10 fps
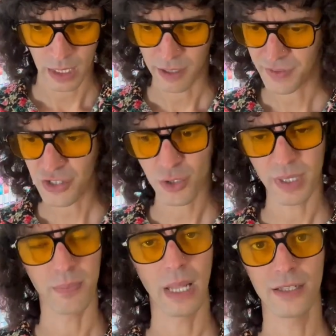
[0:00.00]
if this could
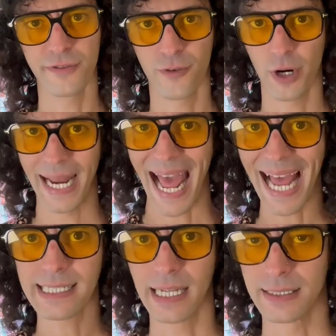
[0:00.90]
be applied to foreign
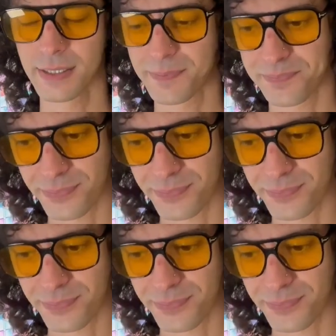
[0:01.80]
accents,